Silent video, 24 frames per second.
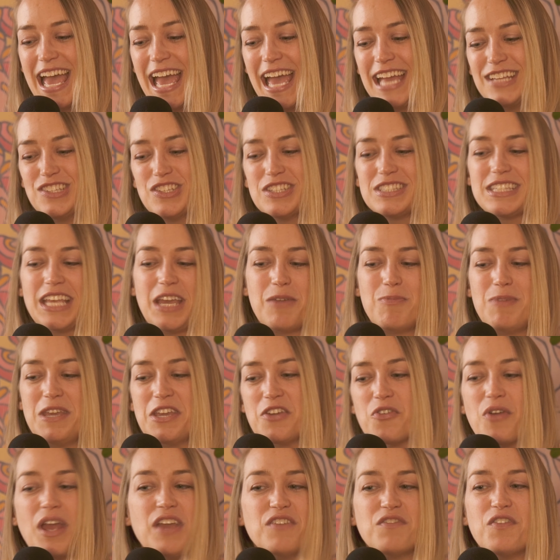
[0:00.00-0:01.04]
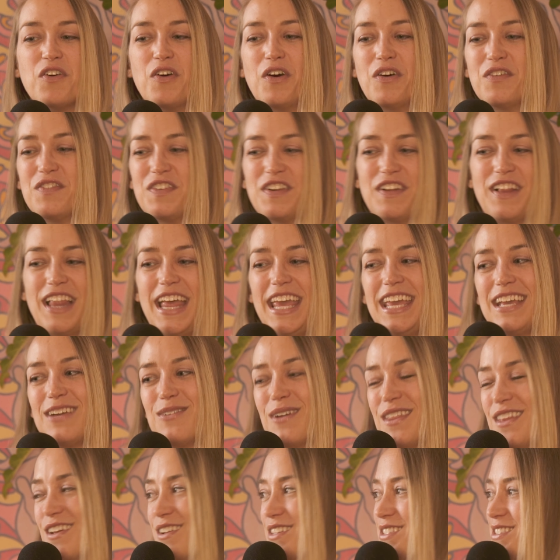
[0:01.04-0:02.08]
And just like being grateful for like
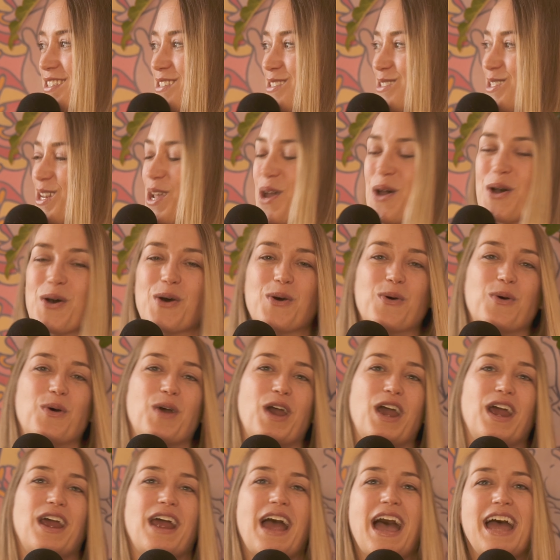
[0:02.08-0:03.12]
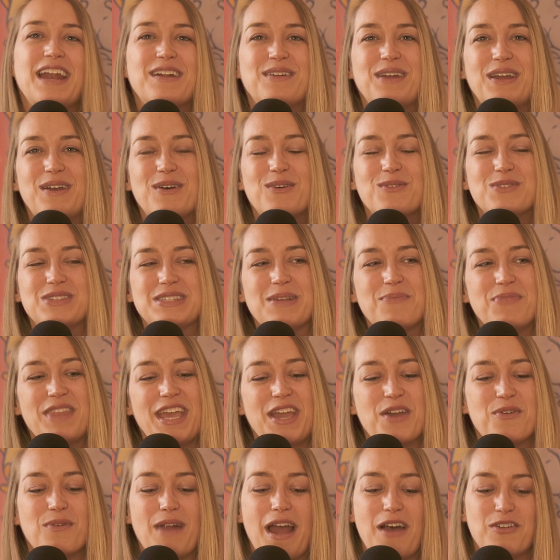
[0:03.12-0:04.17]
whether it's the snow or I don't know,
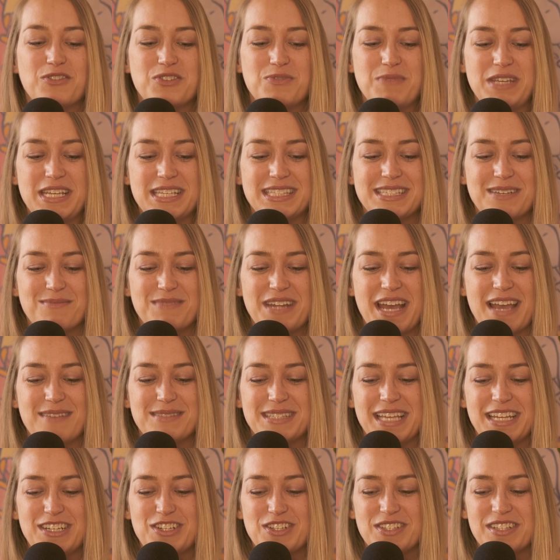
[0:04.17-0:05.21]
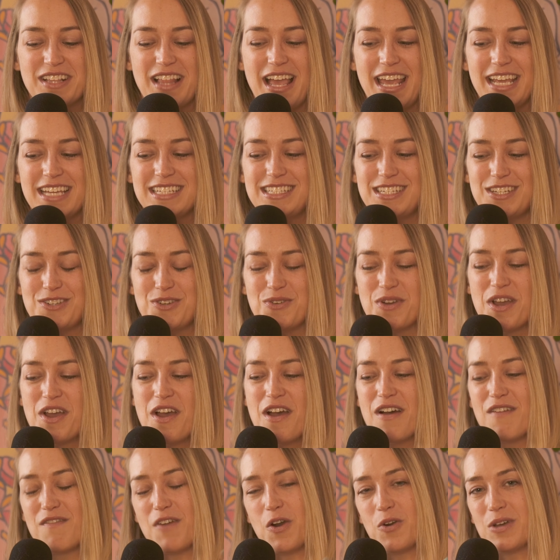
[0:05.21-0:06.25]
something around me. Sometimes I just like to
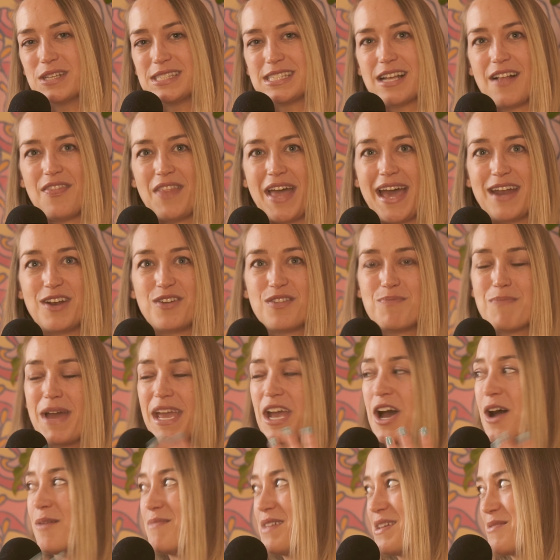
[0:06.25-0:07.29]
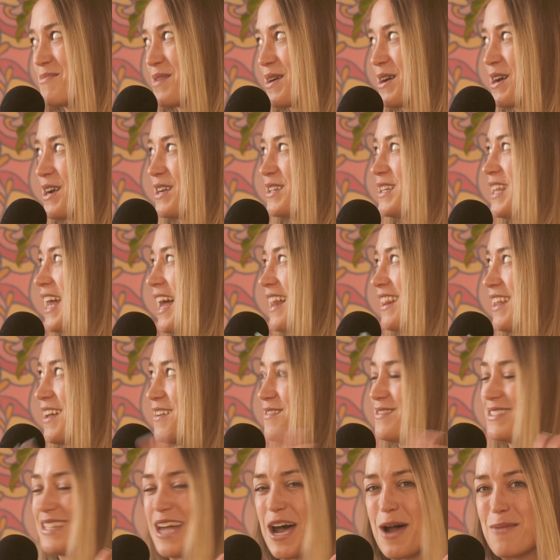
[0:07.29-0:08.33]
focus on that, or my hummingbird that
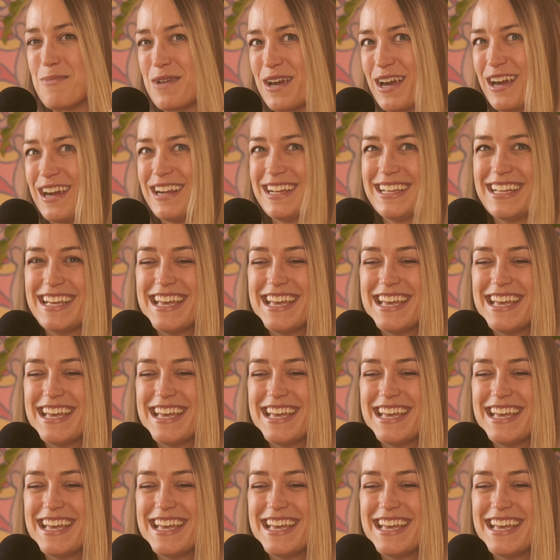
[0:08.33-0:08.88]
loves Hummer.